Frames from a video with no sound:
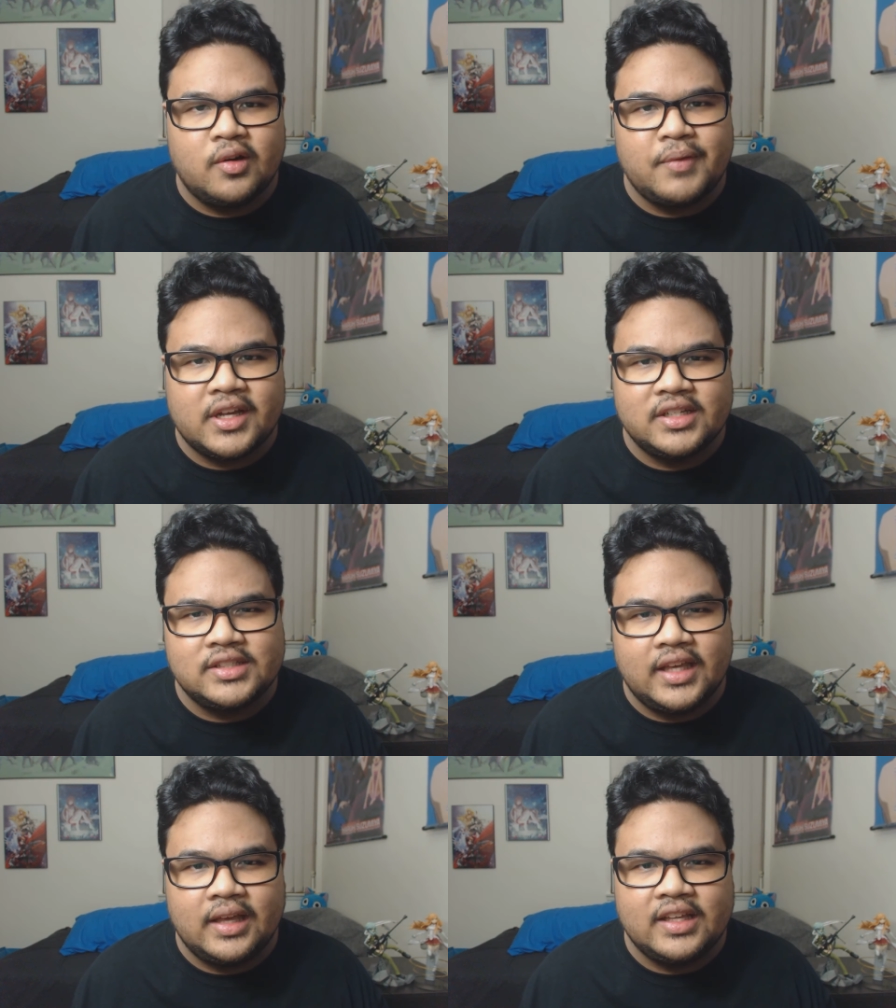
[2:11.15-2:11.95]
I'm not gonna
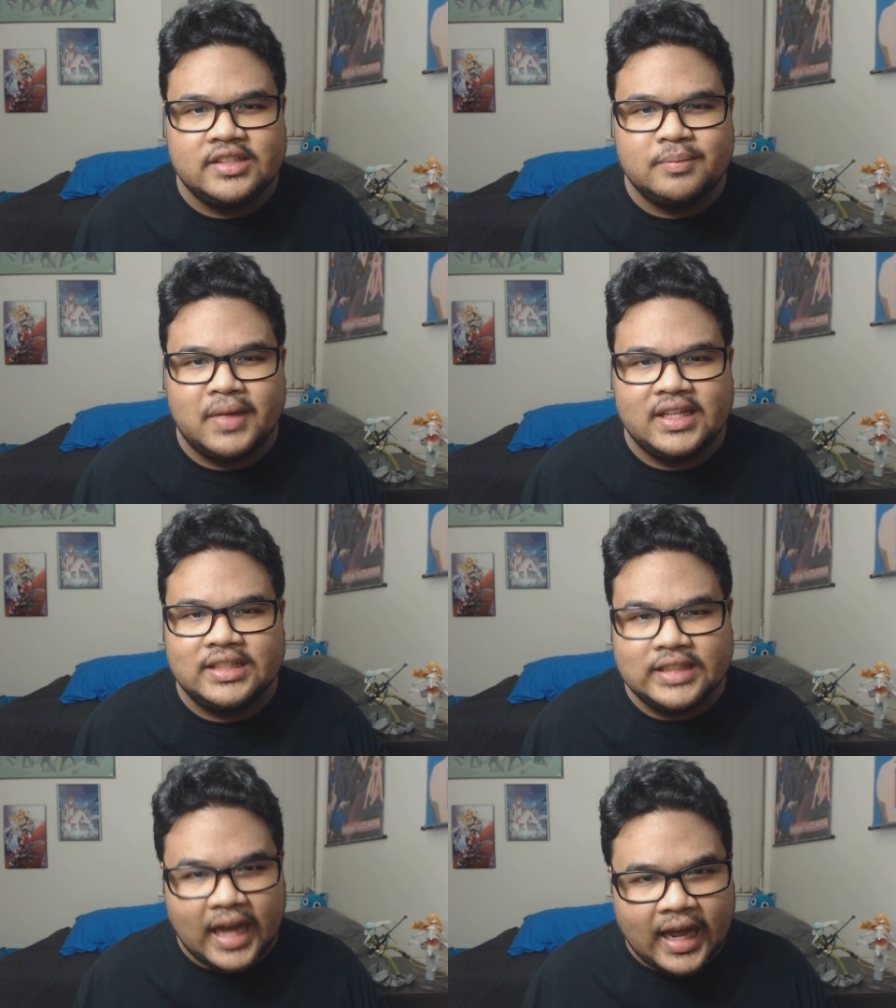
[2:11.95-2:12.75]
say he might
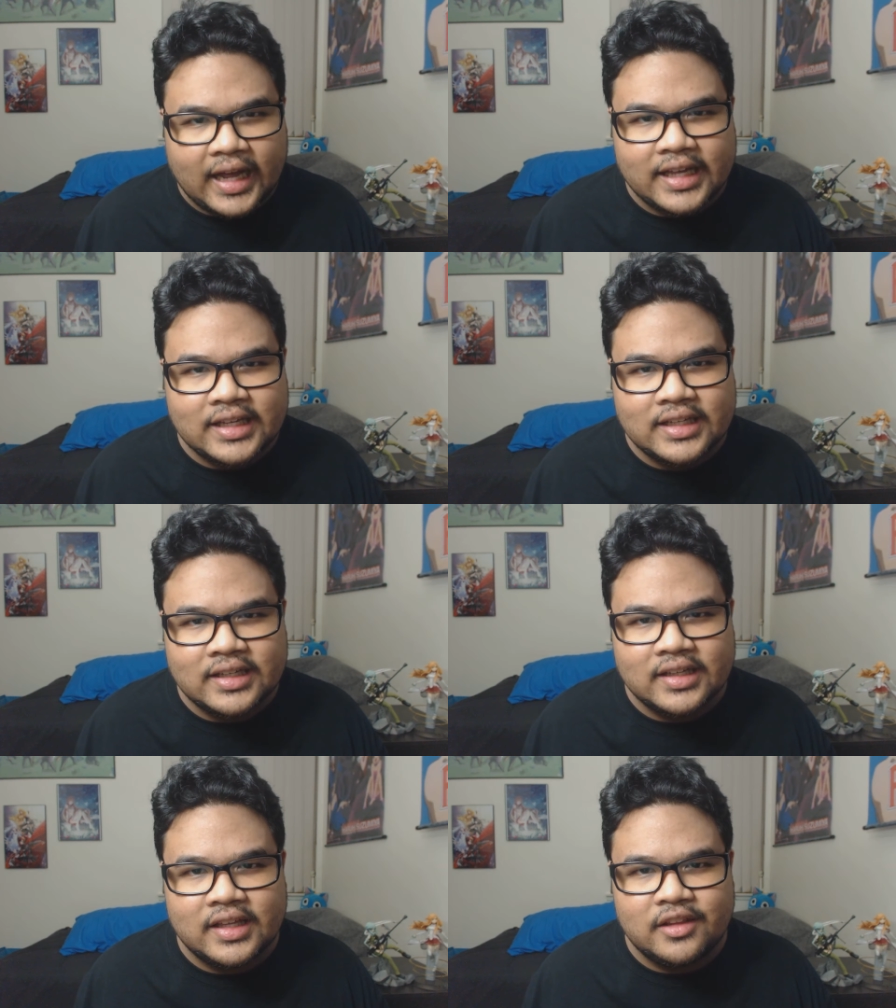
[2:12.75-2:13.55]
die
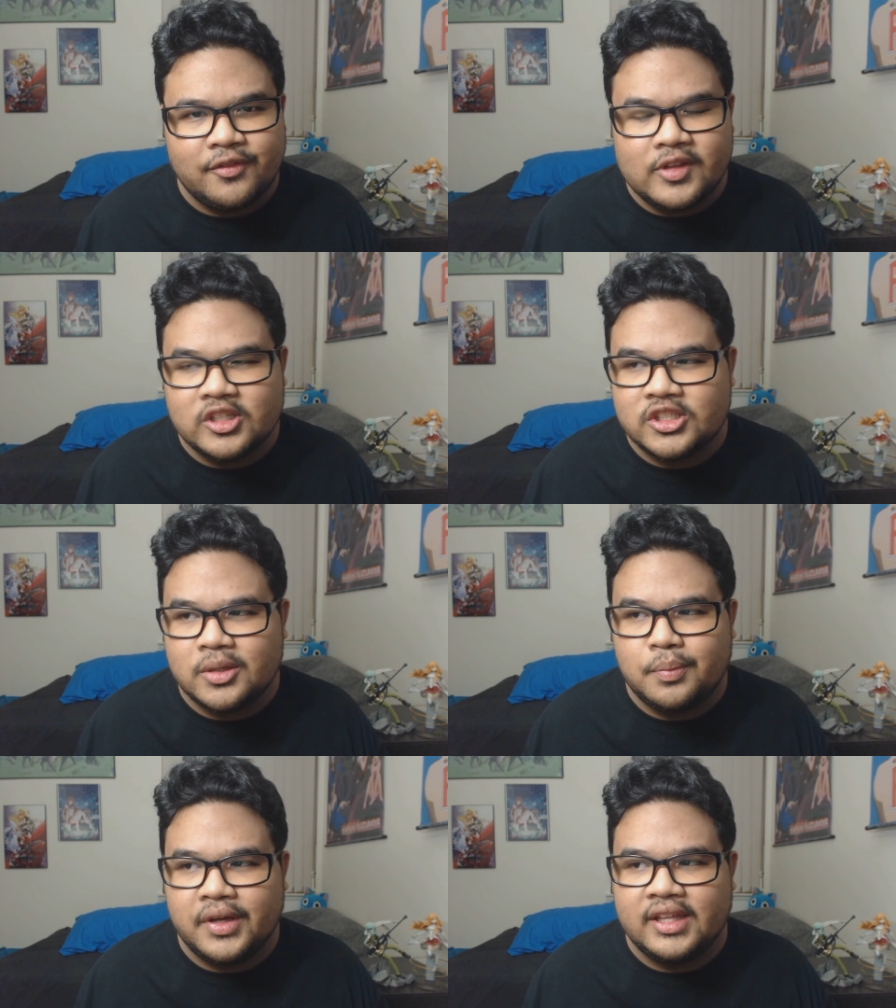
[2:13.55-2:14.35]
in the
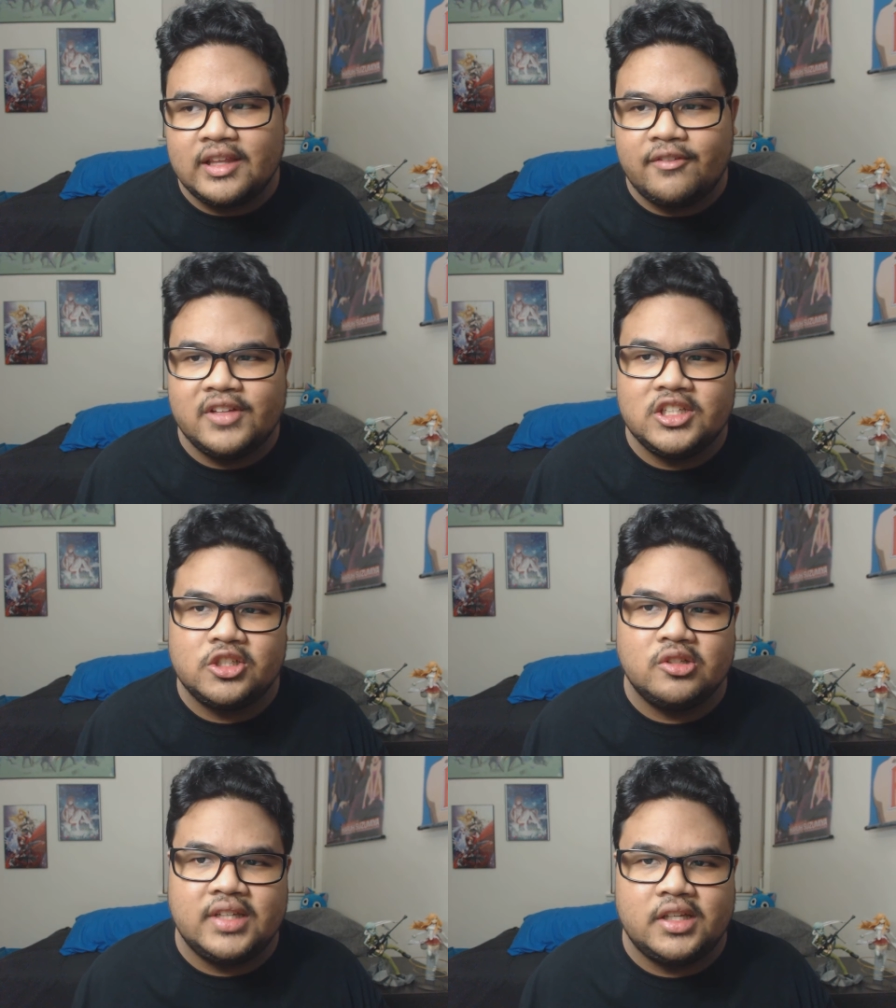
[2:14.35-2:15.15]
future, but it definitely
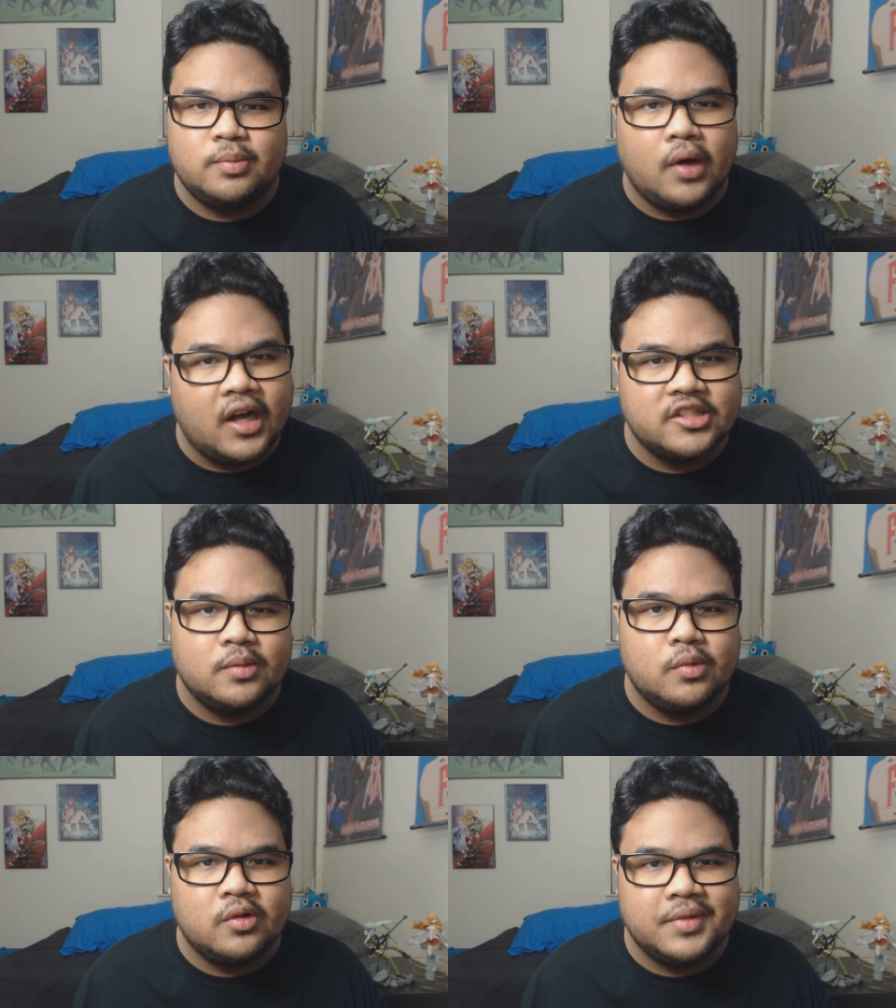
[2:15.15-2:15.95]
shows that it's
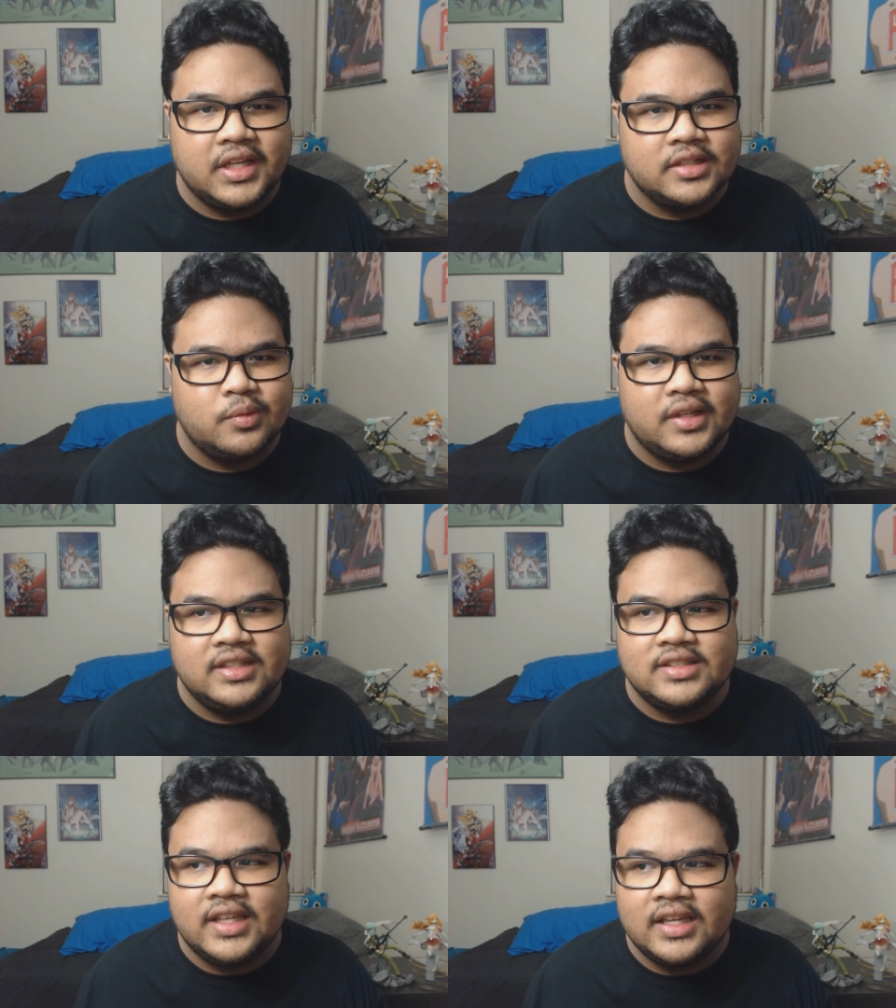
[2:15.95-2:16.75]
possible because what
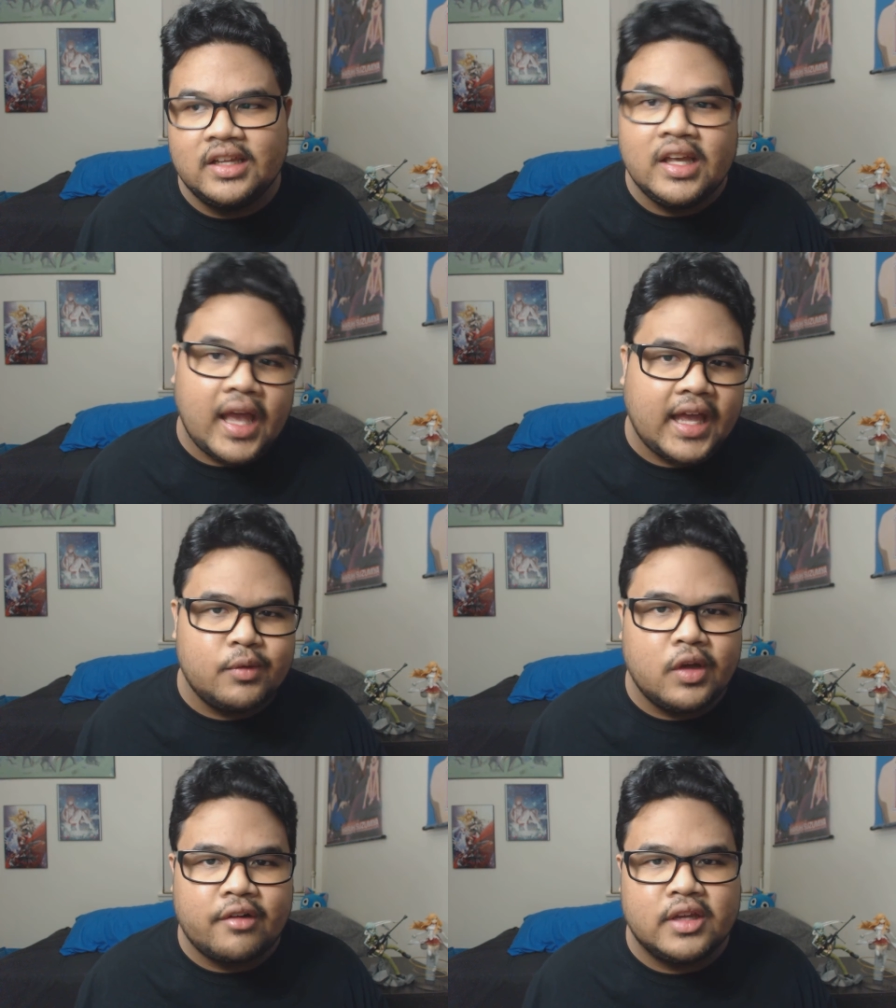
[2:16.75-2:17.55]
he said,
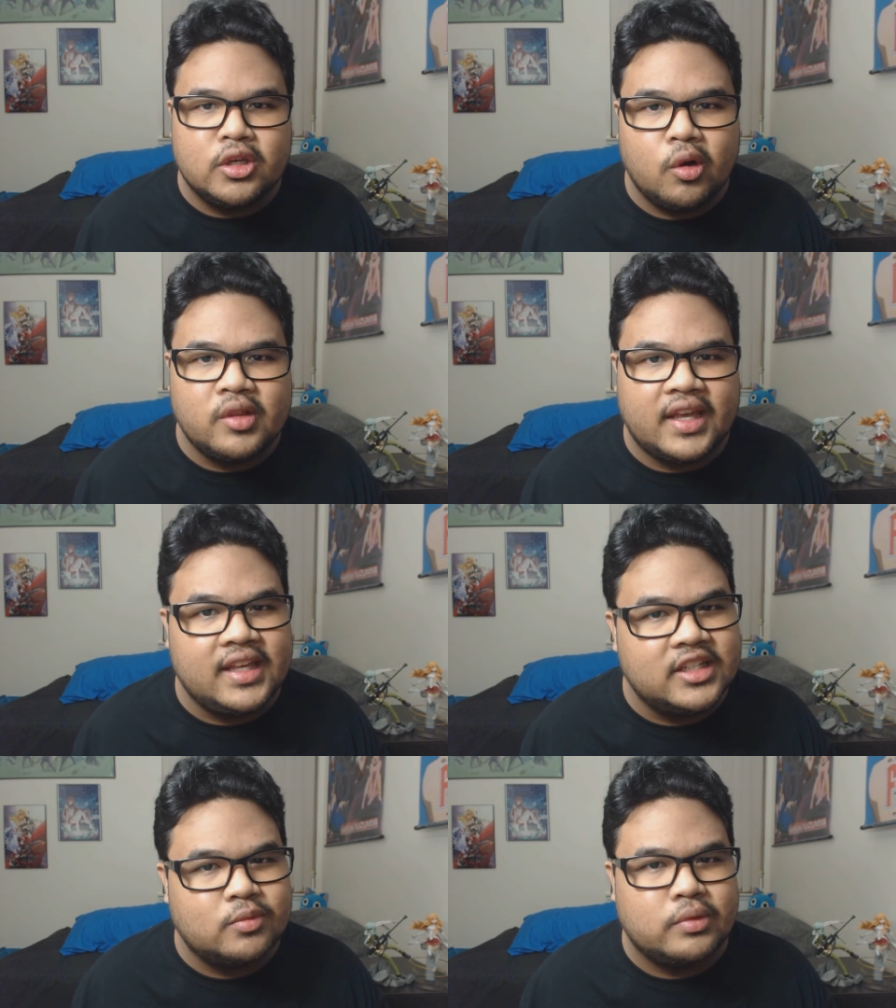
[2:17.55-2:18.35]
and we already know that
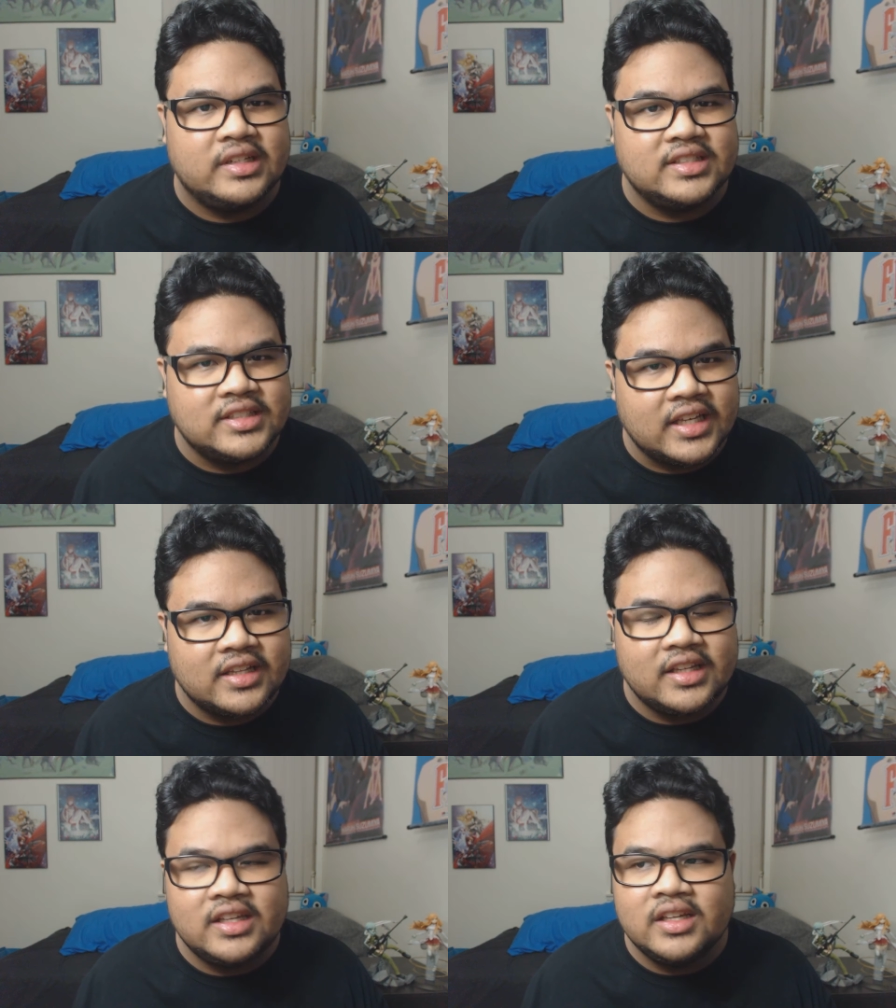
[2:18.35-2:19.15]
he is pretty
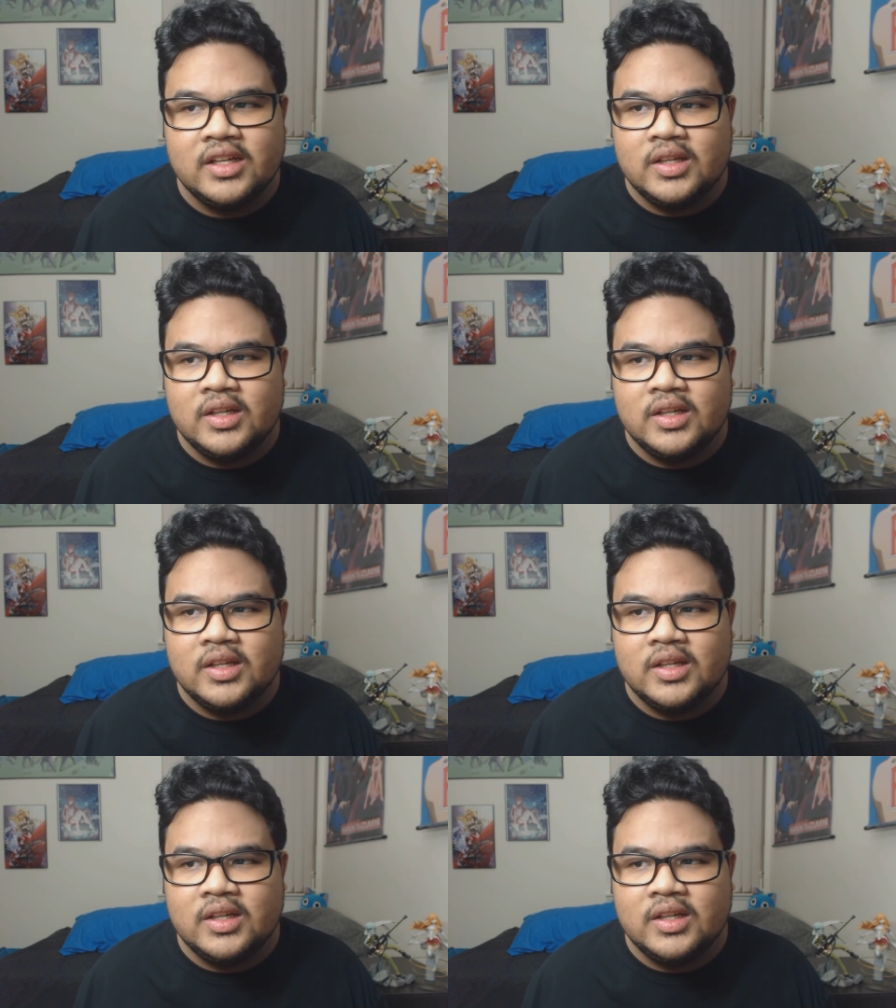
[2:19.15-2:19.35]
sickly.